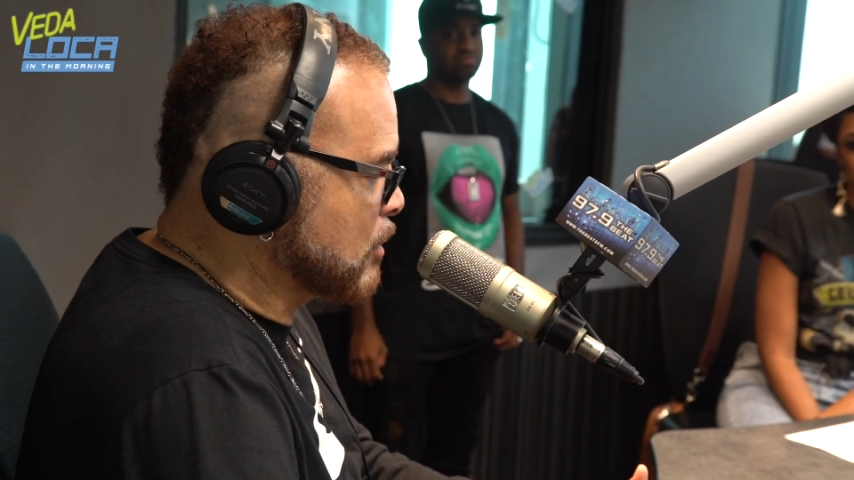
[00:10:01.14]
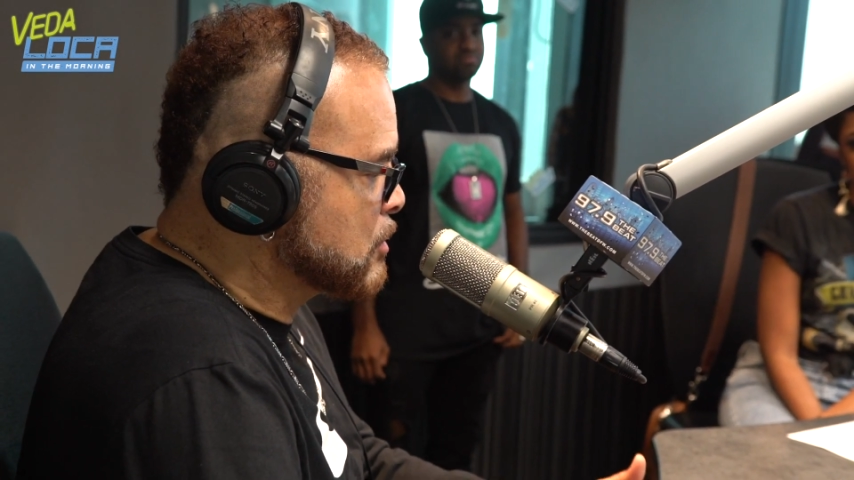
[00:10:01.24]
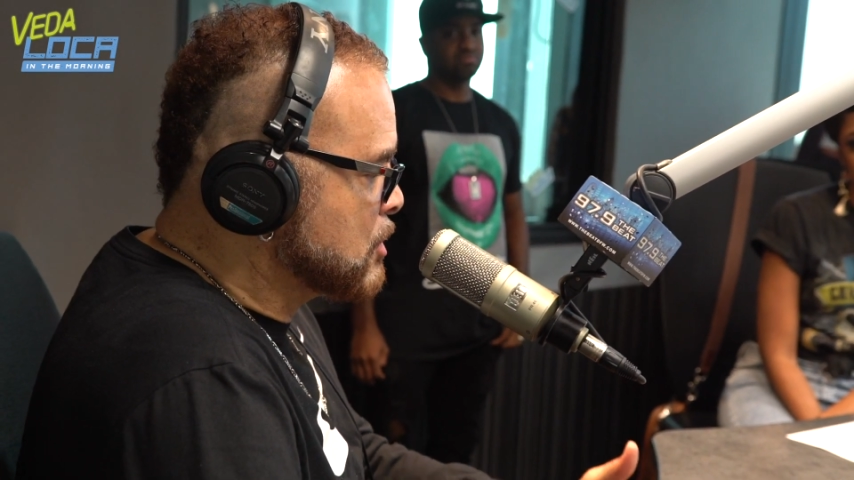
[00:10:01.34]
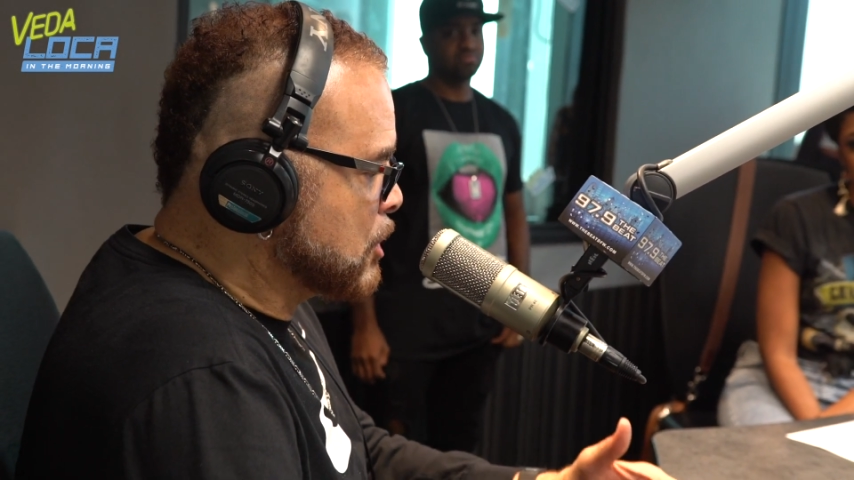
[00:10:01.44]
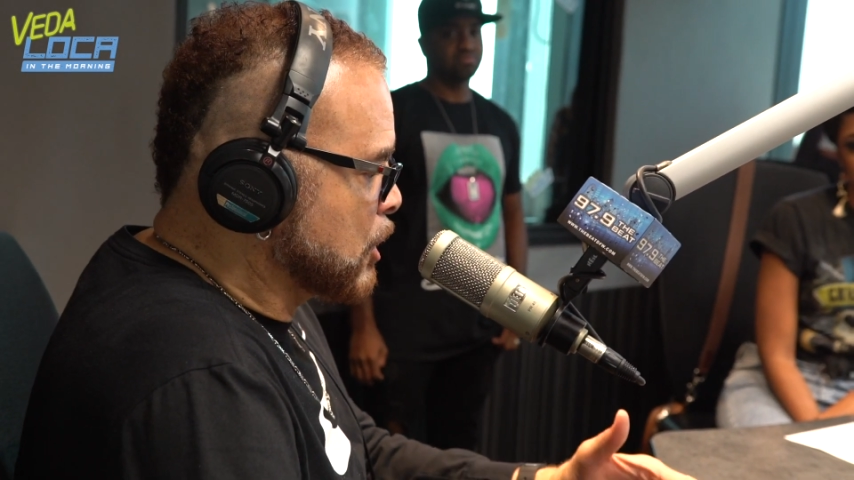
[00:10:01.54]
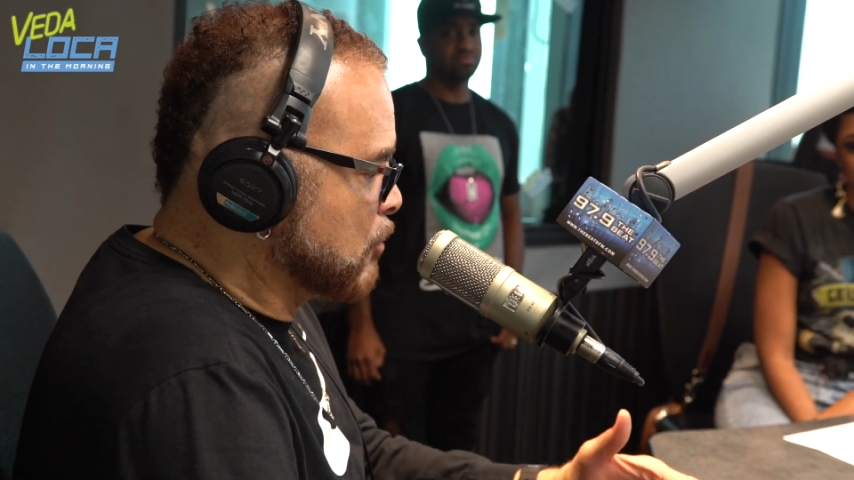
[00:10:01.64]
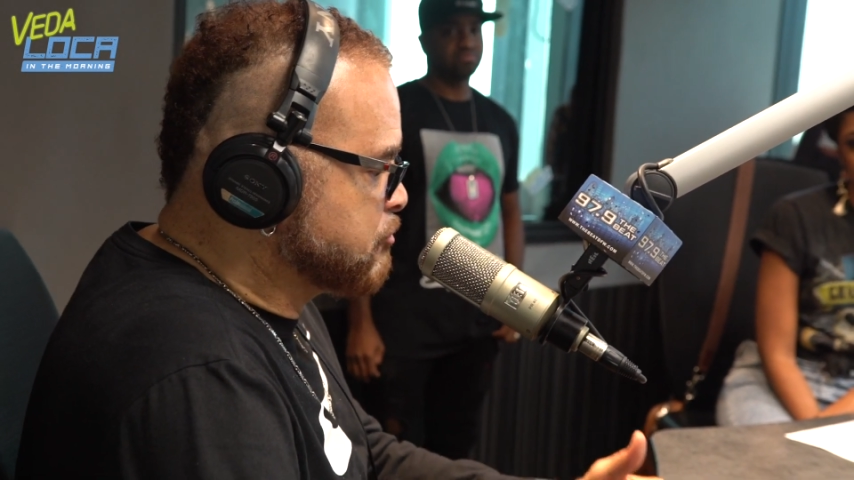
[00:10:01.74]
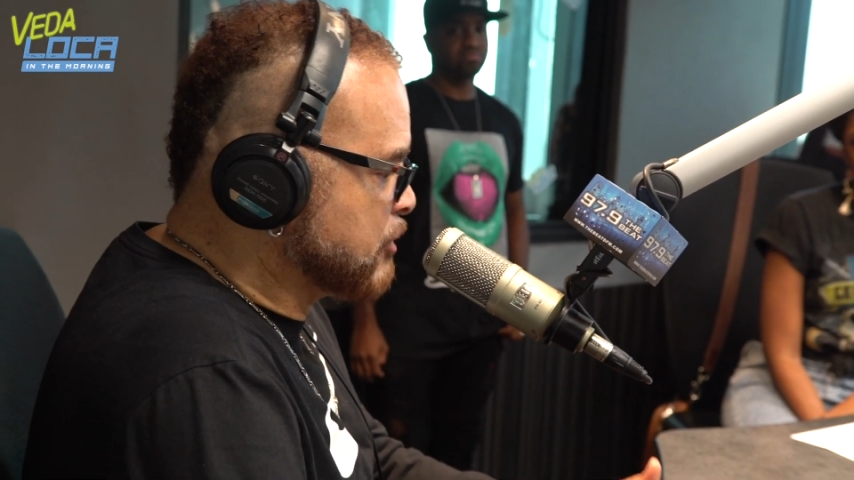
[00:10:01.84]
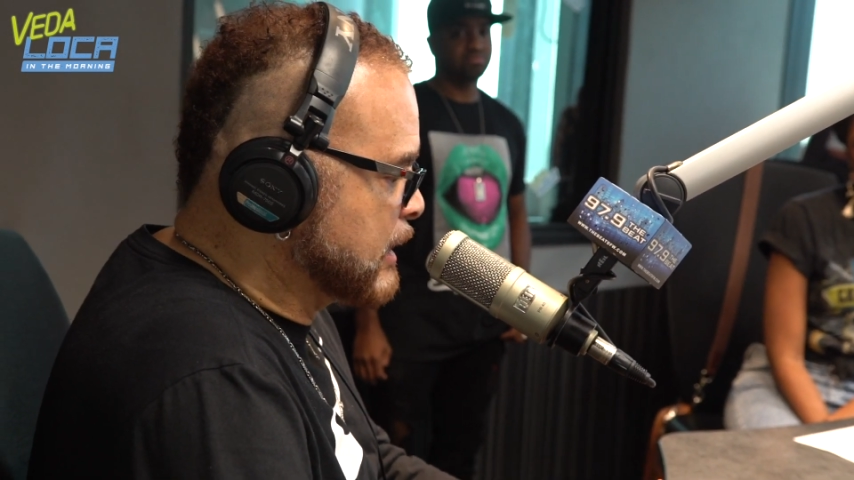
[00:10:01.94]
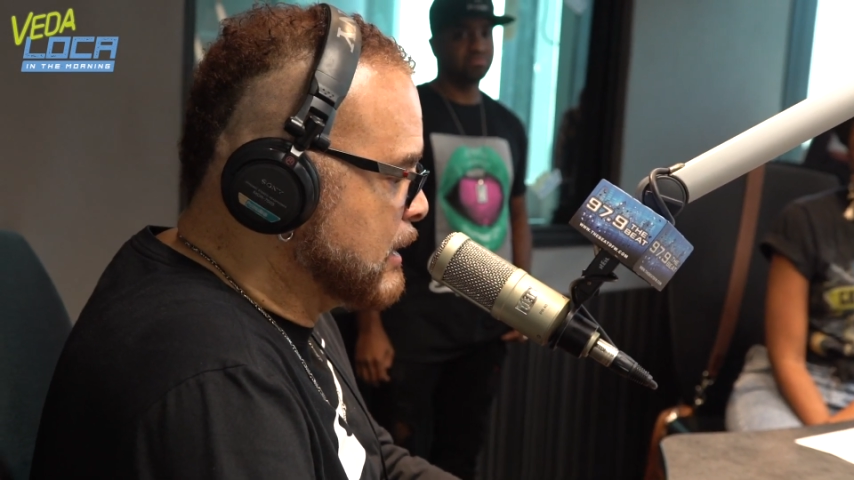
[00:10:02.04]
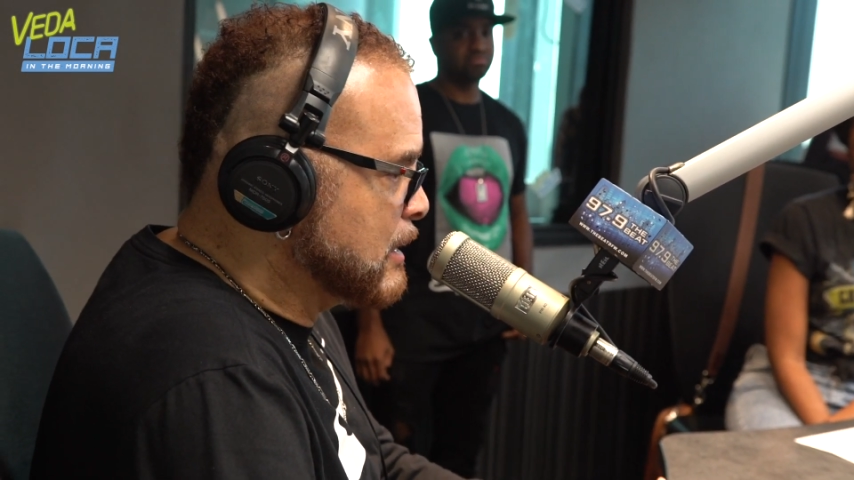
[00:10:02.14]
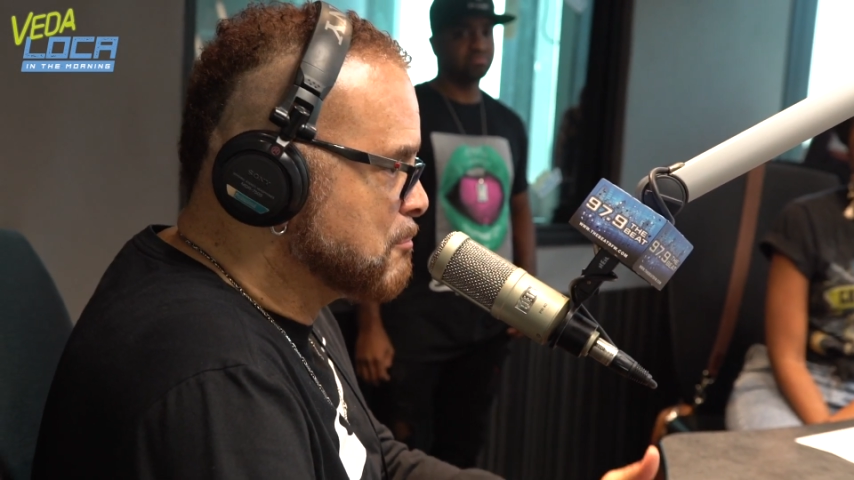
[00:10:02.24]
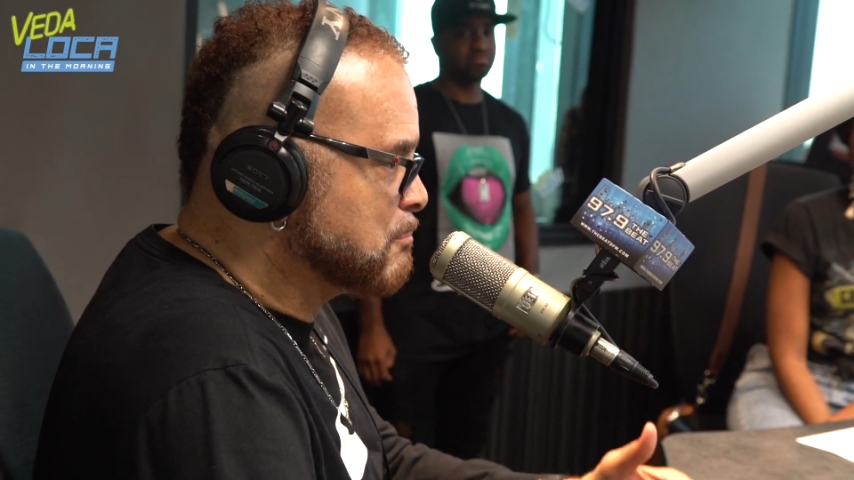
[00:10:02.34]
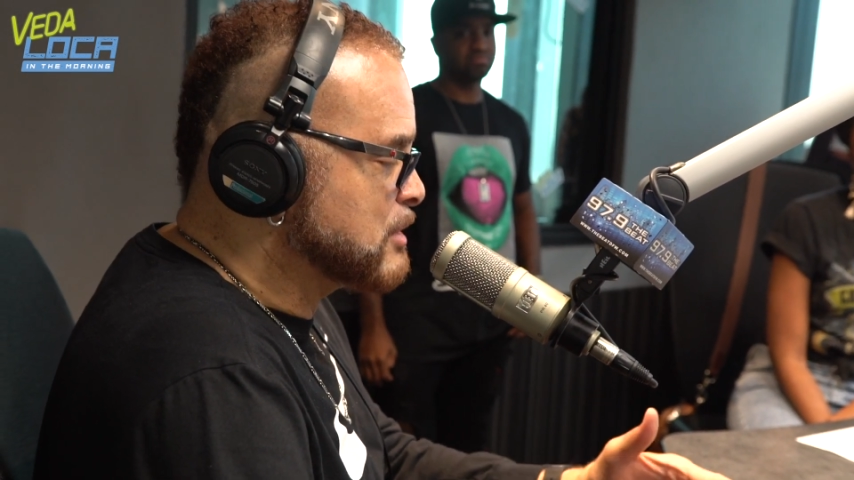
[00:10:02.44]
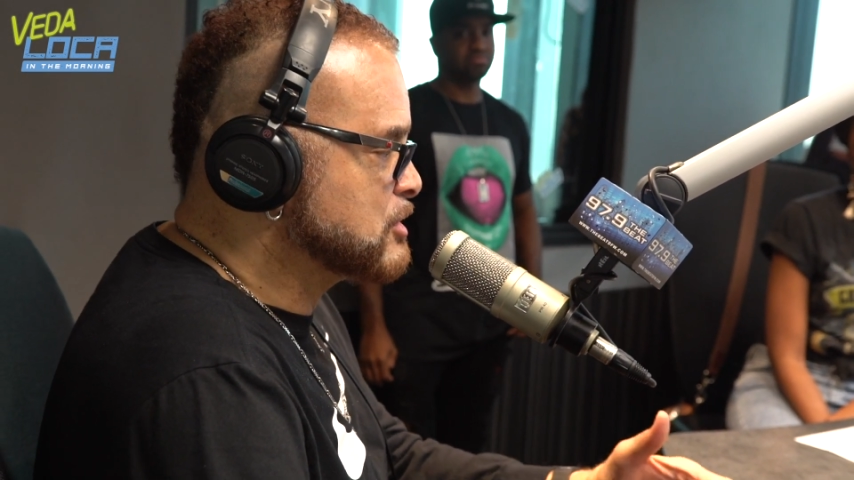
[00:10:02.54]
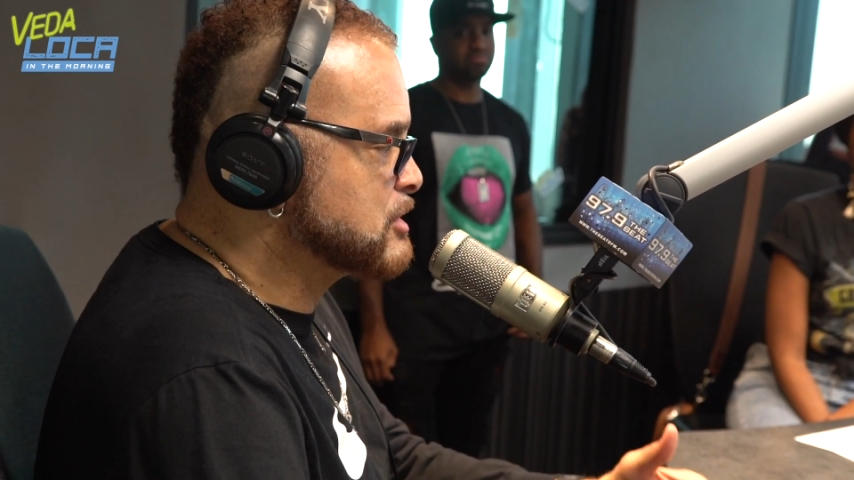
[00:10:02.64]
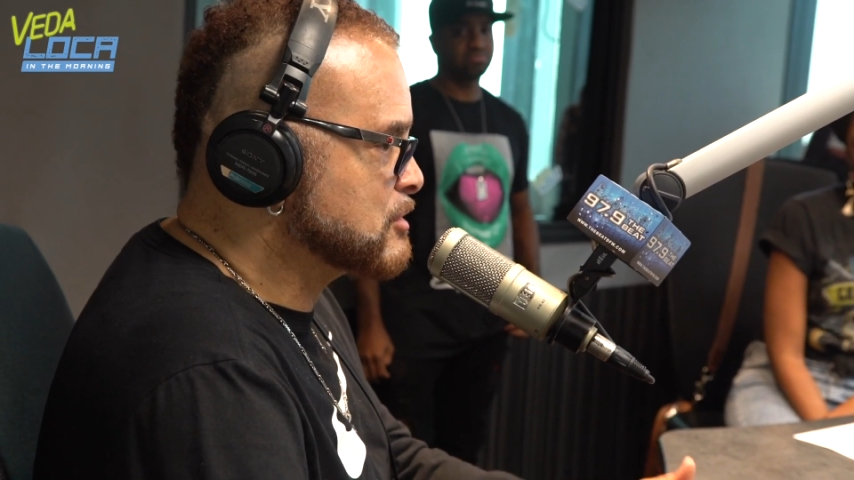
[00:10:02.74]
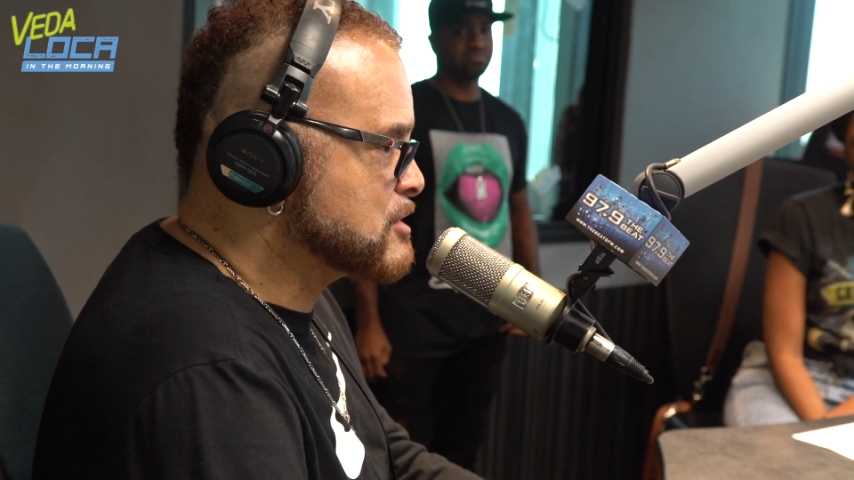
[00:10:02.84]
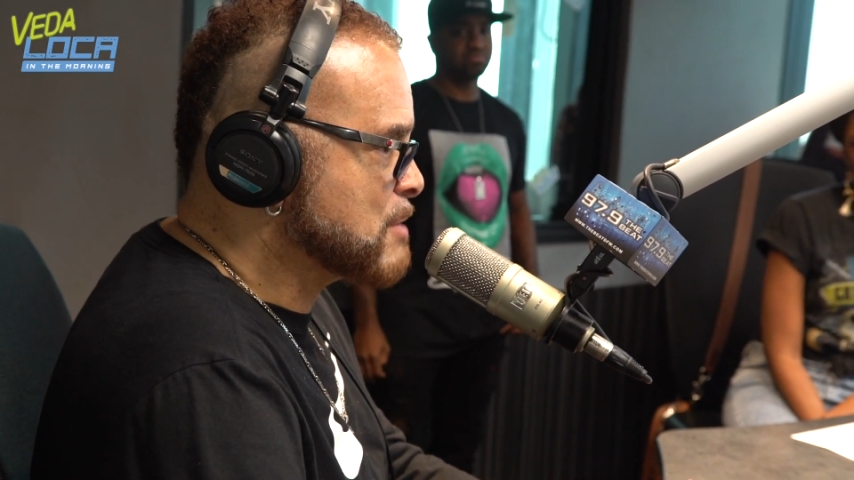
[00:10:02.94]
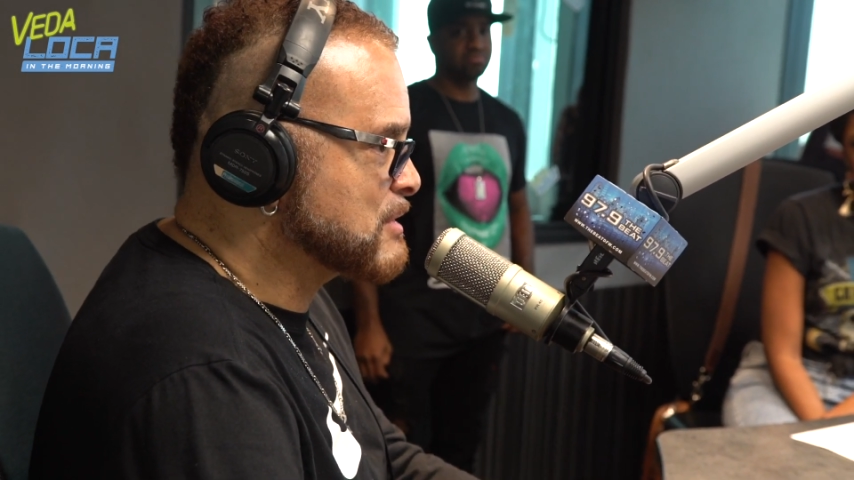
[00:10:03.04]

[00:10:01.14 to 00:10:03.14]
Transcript: world, funny, but you're still talking